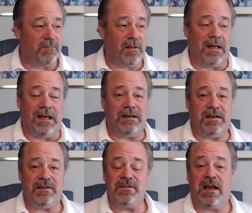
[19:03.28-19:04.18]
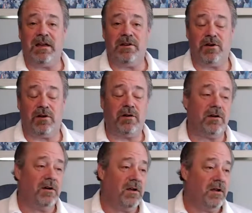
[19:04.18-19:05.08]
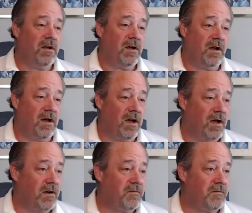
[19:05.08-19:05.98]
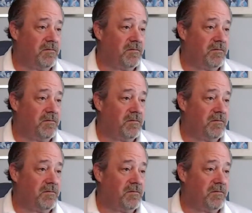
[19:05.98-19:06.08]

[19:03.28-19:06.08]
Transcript: Blondie signed her uh,